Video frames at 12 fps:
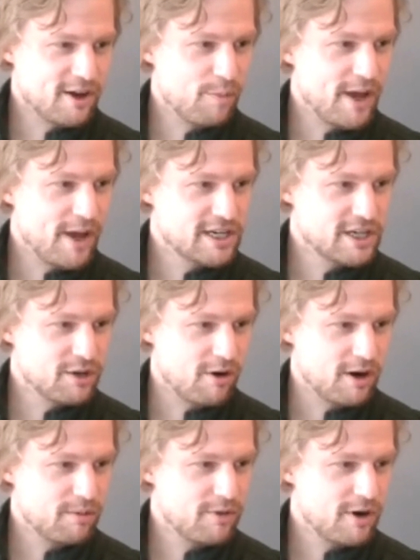go back to
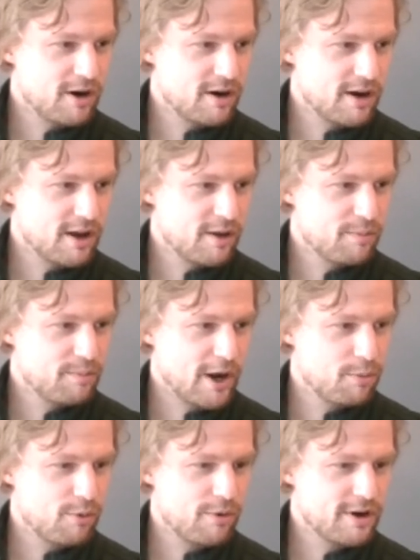our, our uh,
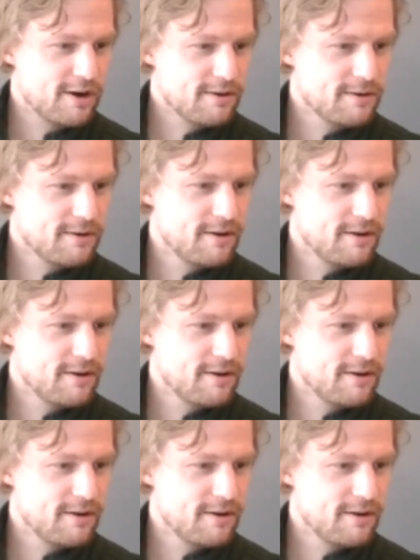PowerPoint here.